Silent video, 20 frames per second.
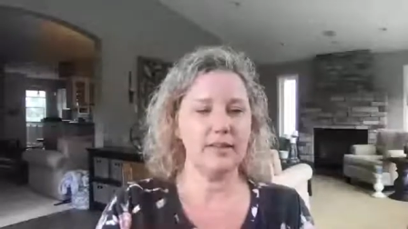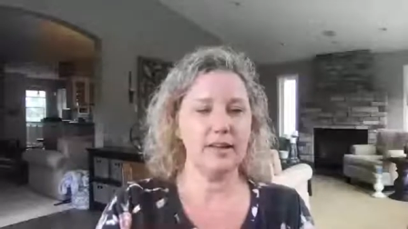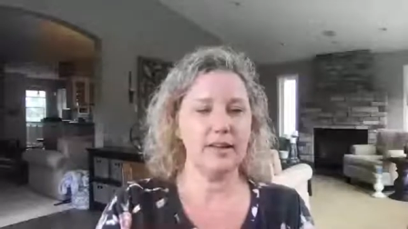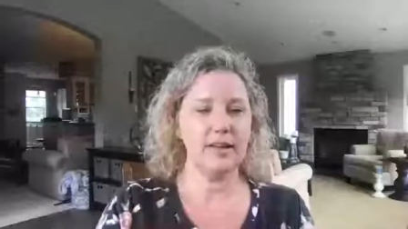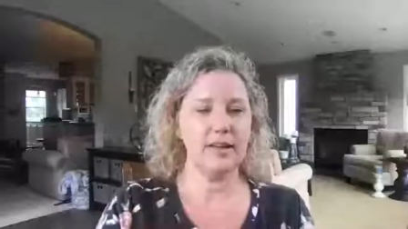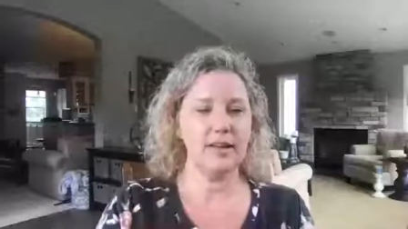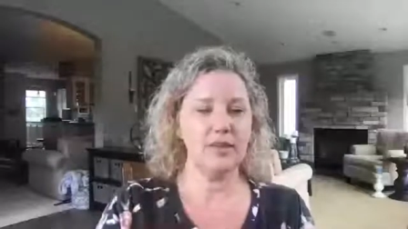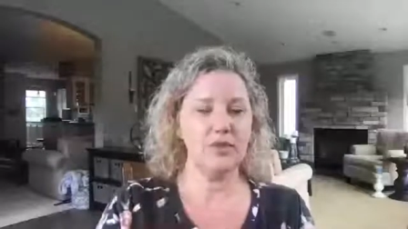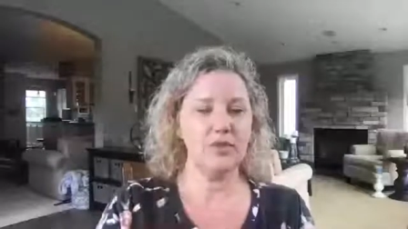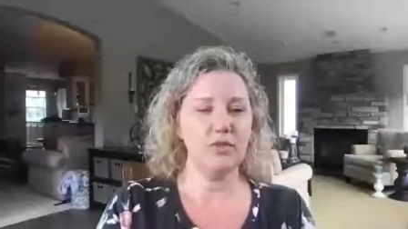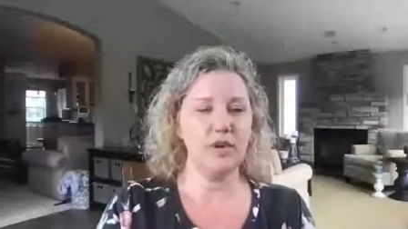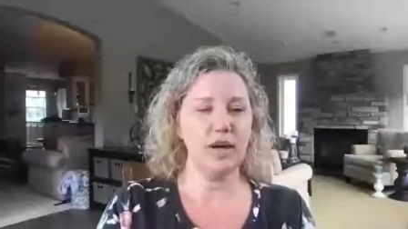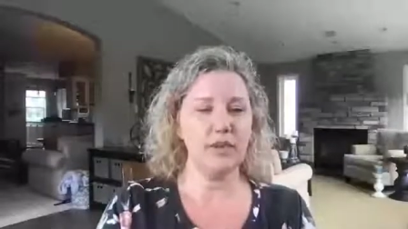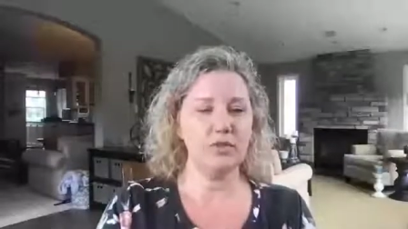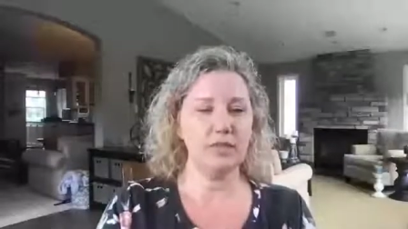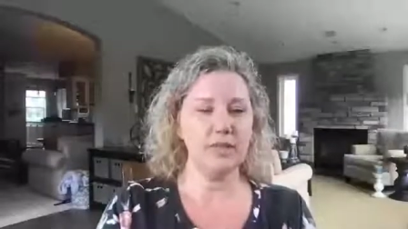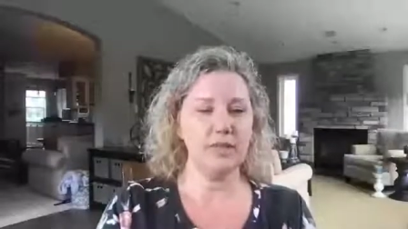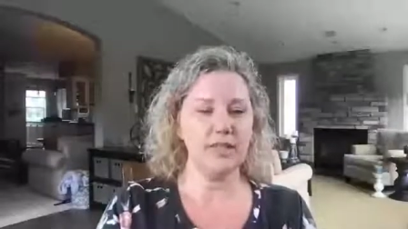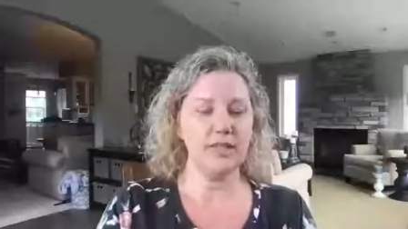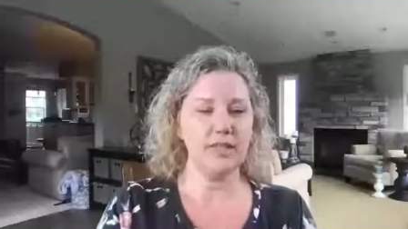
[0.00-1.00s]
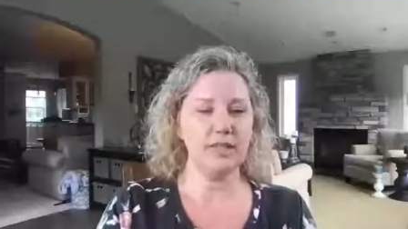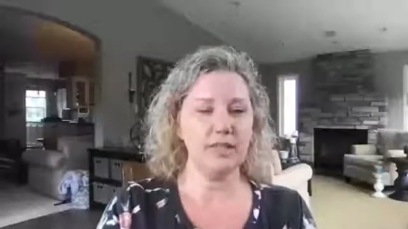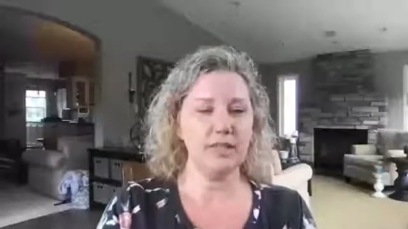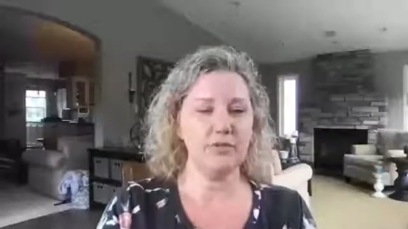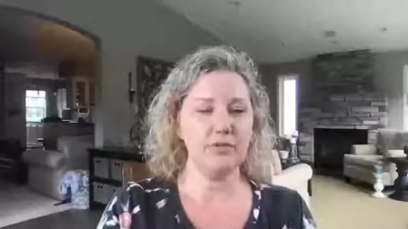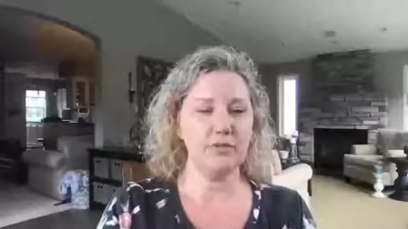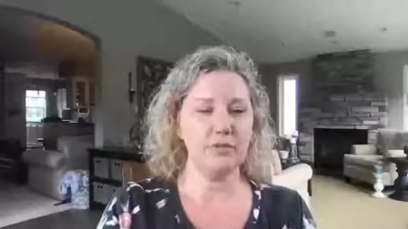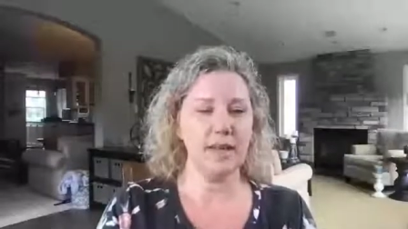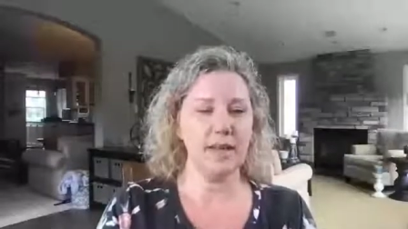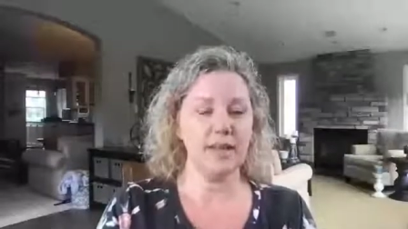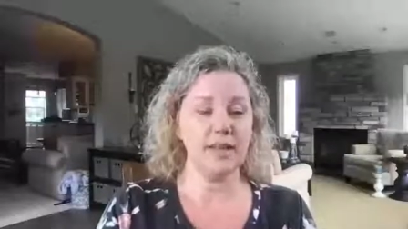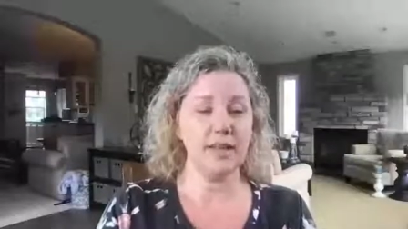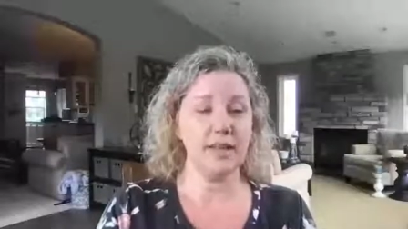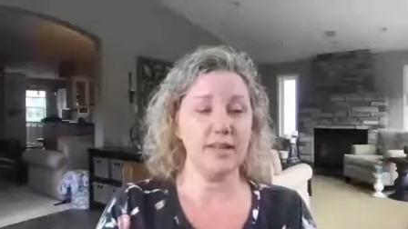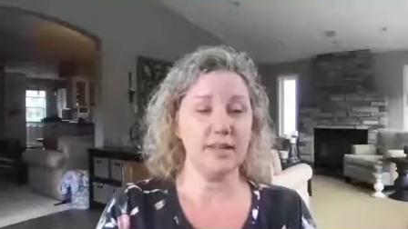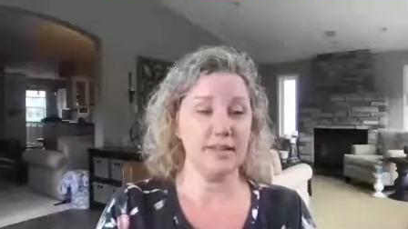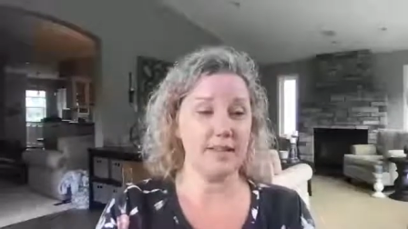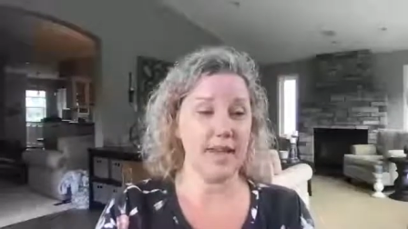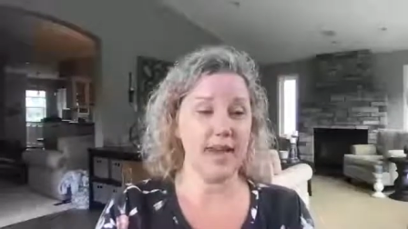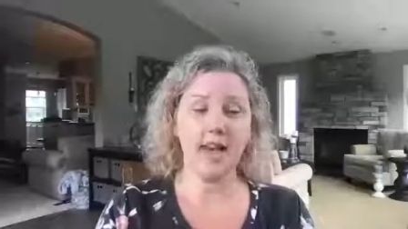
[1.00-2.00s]
You've gotten really sick from that
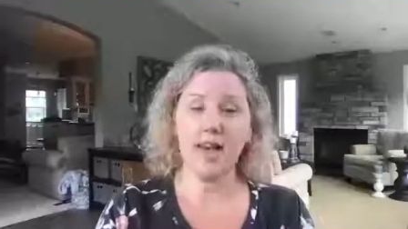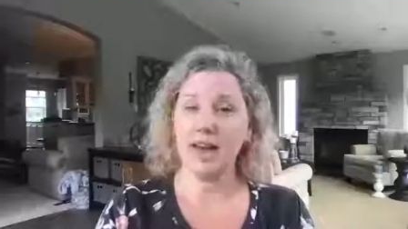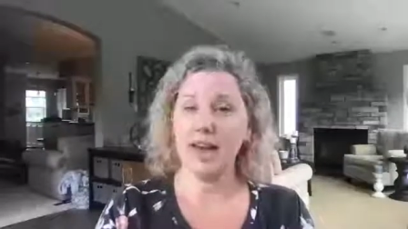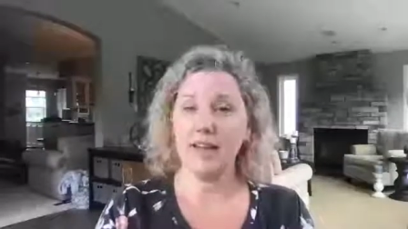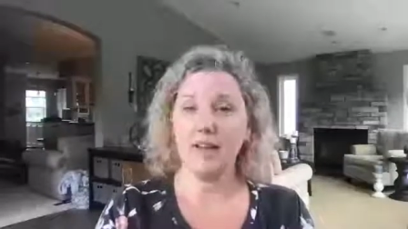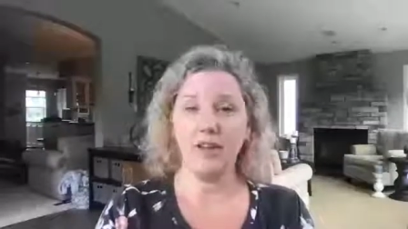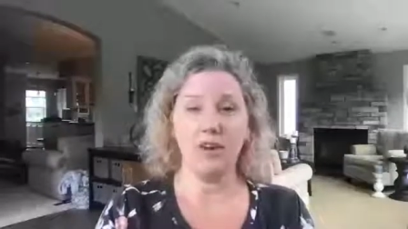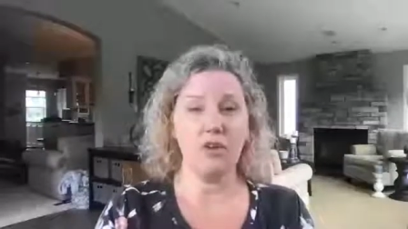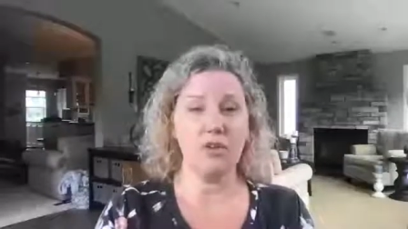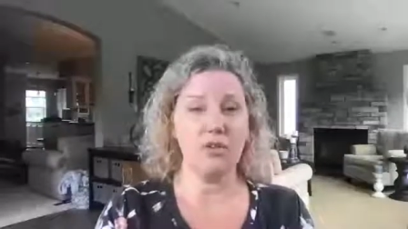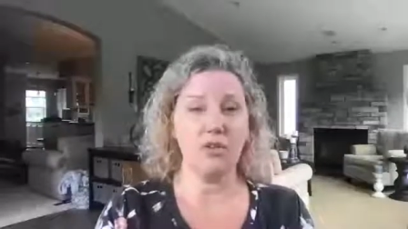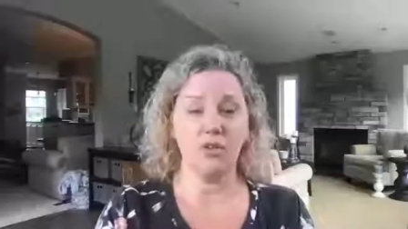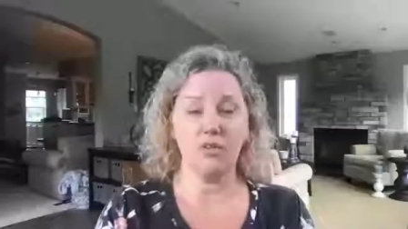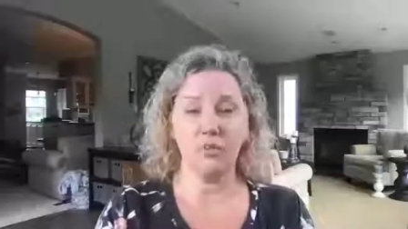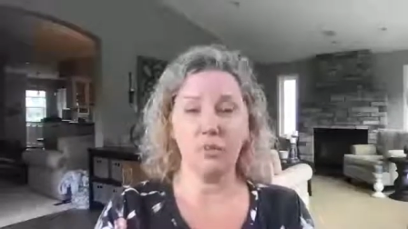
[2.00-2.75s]
lettuce. Yeah, I know.